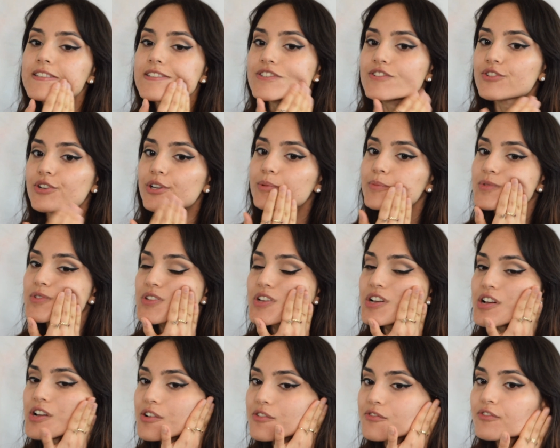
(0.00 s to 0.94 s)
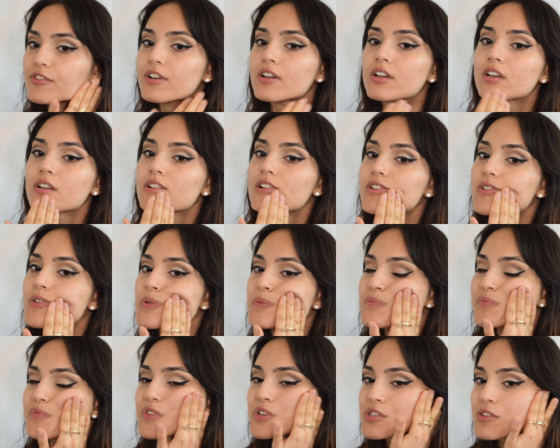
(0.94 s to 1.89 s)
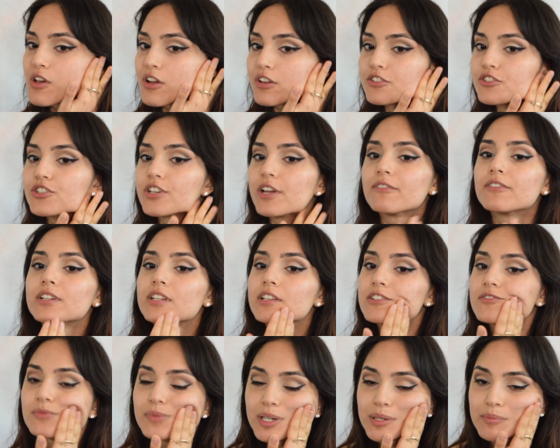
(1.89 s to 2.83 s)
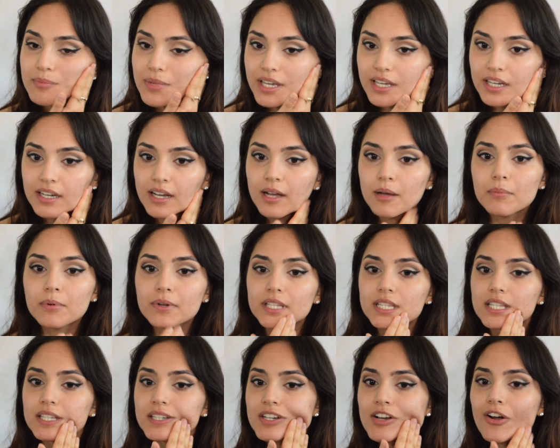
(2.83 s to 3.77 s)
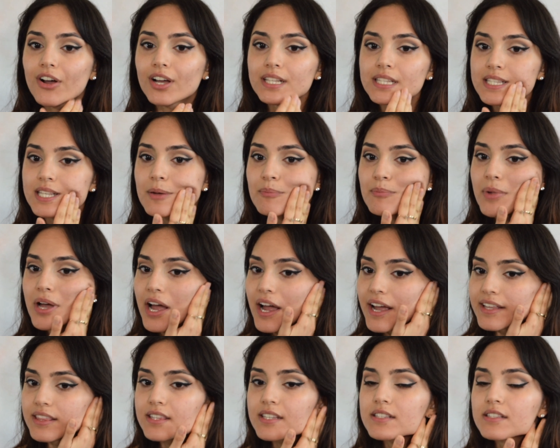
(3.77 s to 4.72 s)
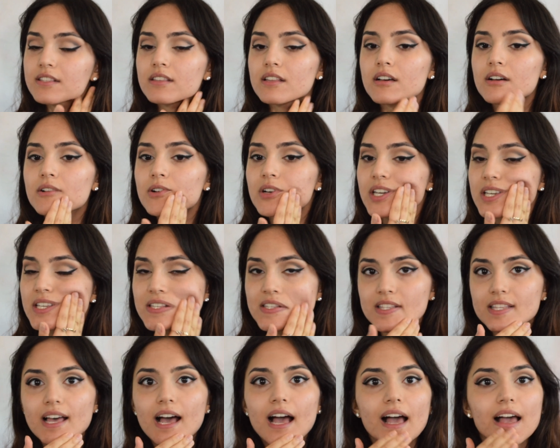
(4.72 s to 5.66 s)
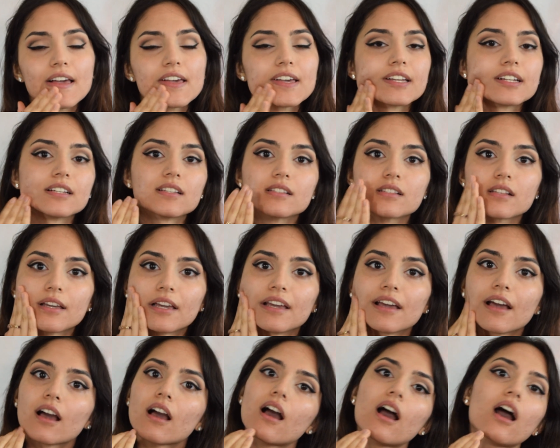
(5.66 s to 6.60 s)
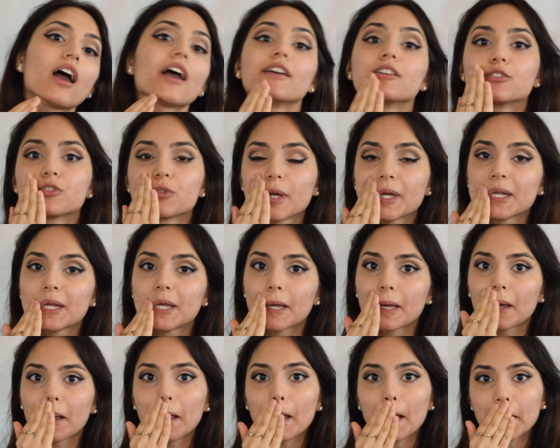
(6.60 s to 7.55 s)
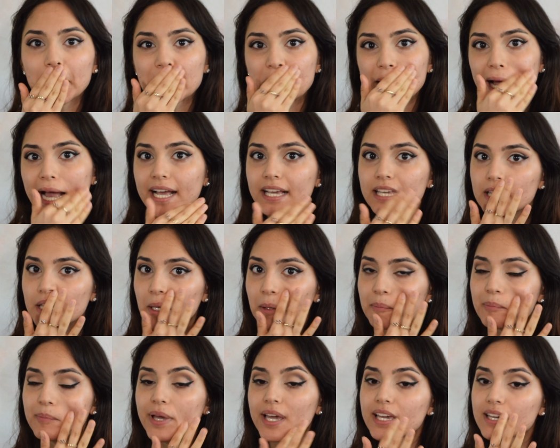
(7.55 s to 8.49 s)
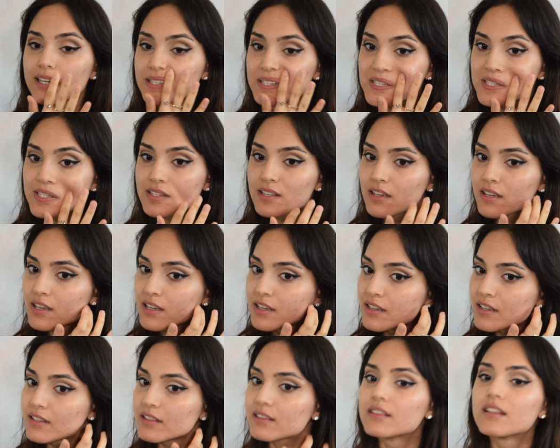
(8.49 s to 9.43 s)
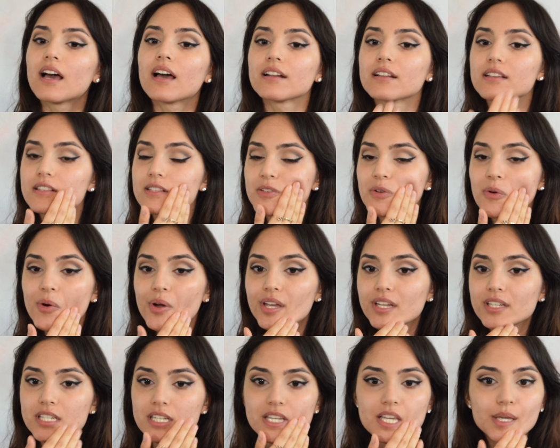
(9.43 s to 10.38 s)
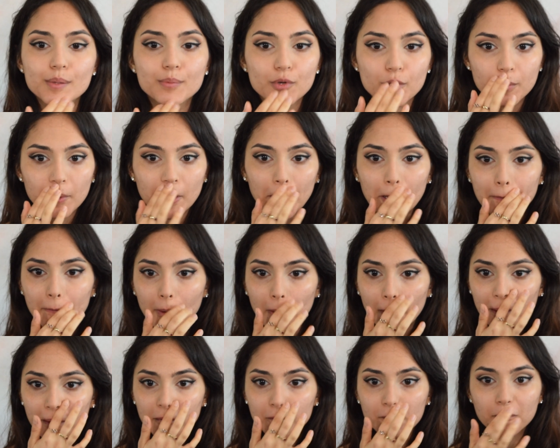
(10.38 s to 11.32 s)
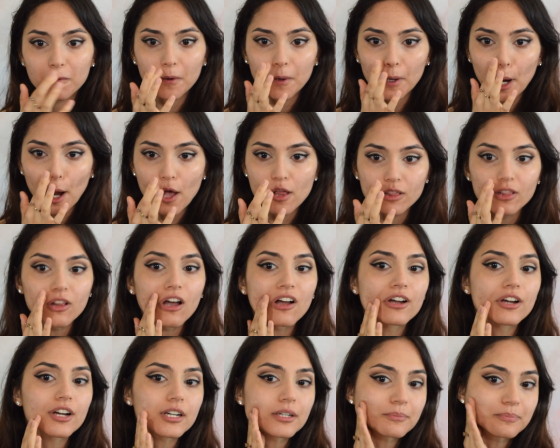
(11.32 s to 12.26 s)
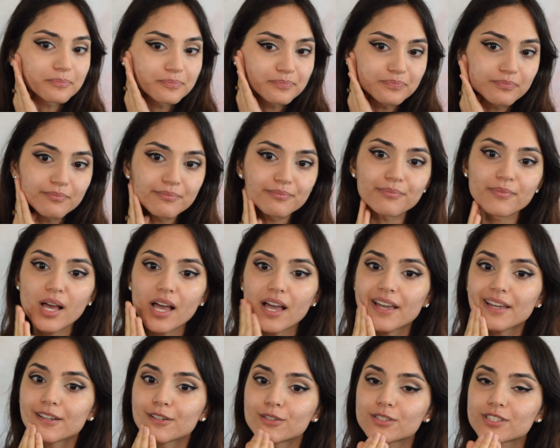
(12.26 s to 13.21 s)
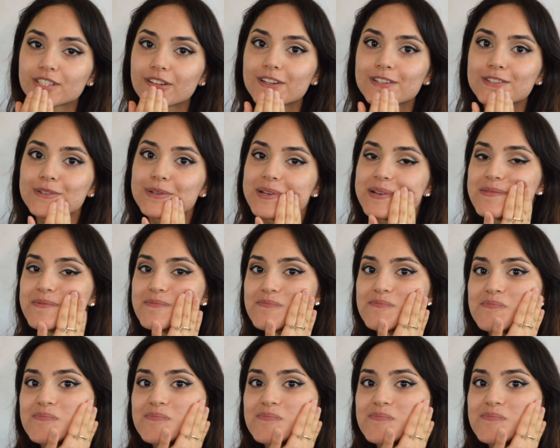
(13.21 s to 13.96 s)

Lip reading: in terms of the longevity of my makeup. The concept behind this though is that it is a hydrating, tacky base that is going to keep your makeup on for longer by holding on to it.